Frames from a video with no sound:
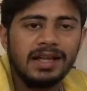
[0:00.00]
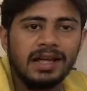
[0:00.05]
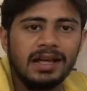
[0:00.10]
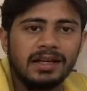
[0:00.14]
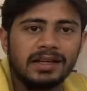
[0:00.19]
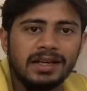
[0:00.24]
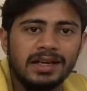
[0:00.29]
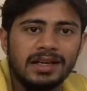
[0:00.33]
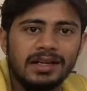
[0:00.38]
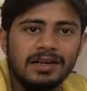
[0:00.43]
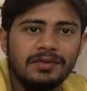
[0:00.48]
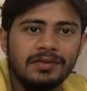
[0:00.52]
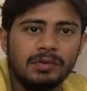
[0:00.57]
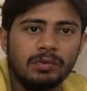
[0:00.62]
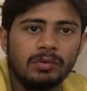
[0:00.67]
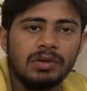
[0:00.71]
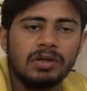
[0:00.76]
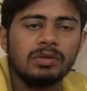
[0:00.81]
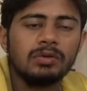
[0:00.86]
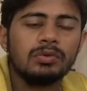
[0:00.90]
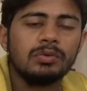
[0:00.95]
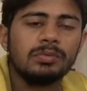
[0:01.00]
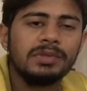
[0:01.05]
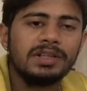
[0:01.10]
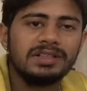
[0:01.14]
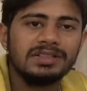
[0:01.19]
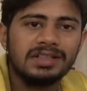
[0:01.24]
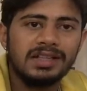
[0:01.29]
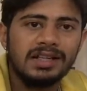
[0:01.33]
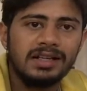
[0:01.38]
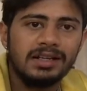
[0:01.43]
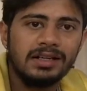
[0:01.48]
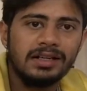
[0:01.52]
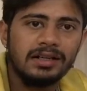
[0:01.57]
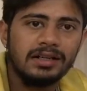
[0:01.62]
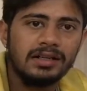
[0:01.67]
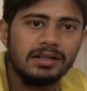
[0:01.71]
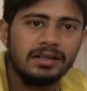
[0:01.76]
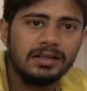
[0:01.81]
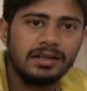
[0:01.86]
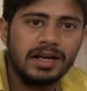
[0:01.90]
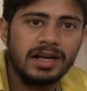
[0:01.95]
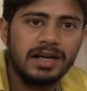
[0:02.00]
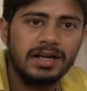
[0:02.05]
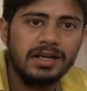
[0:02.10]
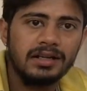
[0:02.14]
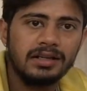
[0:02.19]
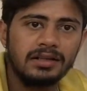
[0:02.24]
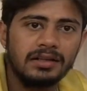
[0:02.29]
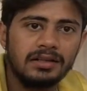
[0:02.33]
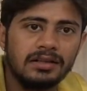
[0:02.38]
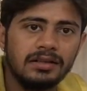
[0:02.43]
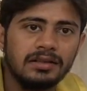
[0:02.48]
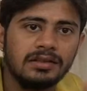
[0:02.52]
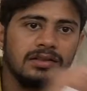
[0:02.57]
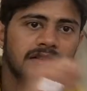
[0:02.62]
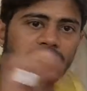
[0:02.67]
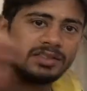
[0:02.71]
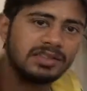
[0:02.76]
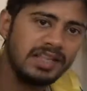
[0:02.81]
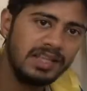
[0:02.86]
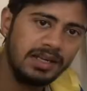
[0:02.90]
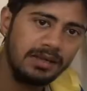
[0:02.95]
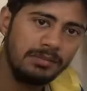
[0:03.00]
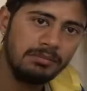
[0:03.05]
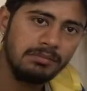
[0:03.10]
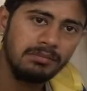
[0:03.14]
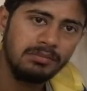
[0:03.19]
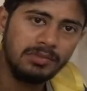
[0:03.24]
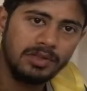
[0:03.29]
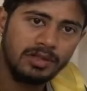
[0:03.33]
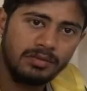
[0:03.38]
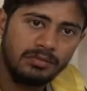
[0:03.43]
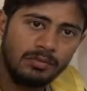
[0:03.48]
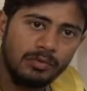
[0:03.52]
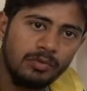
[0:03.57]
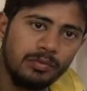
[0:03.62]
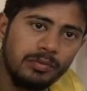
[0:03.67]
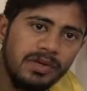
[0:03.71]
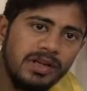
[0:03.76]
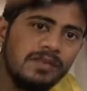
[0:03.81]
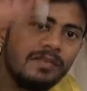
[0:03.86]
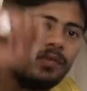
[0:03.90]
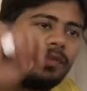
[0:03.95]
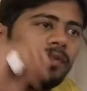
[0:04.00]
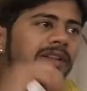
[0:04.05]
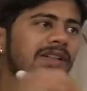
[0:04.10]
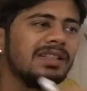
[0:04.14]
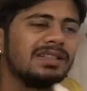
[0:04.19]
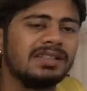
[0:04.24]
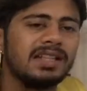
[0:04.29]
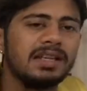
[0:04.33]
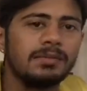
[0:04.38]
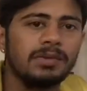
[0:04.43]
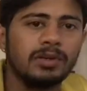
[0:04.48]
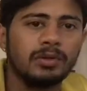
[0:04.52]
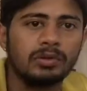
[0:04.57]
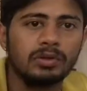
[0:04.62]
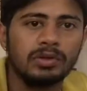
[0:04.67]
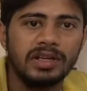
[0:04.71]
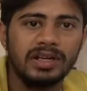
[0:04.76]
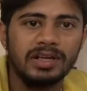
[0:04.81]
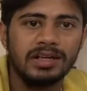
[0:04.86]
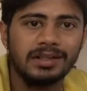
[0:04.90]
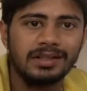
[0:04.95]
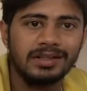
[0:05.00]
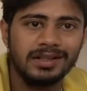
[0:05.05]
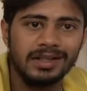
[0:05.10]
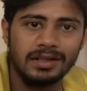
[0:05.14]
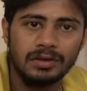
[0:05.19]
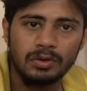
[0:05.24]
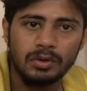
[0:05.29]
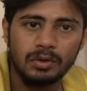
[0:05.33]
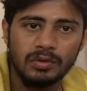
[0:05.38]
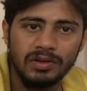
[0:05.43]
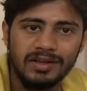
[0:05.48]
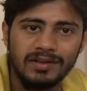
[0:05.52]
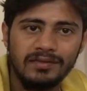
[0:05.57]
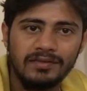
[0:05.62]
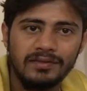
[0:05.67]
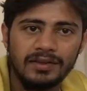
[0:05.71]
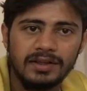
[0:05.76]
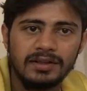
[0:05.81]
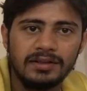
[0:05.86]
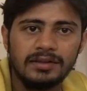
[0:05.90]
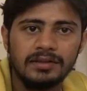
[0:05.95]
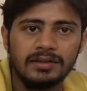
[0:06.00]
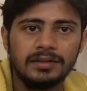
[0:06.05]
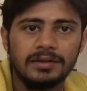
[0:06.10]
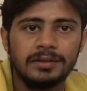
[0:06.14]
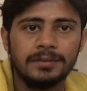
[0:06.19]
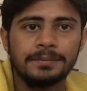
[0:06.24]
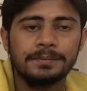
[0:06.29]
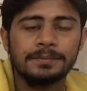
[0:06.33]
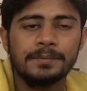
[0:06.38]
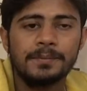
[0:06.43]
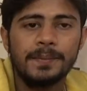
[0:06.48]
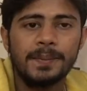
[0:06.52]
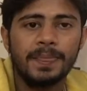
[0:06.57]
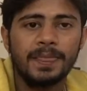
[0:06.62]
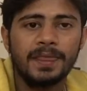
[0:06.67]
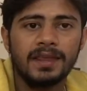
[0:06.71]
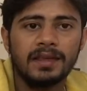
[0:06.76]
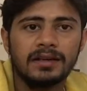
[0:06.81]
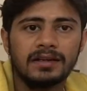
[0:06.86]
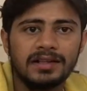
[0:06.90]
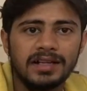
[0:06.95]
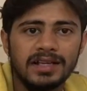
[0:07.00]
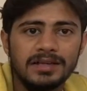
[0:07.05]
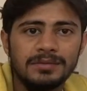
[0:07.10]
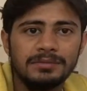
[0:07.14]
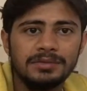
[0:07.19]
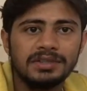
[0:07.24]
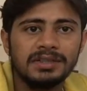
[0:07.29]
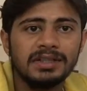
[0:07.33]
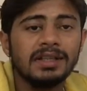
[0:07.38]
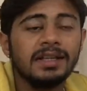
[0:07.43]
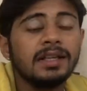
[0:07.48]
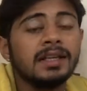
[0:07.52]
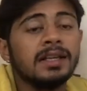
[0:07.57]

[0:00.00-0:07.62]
Again, after 1 or 2 minutes, I tried the same movement. This time I could get 10 or 12 times.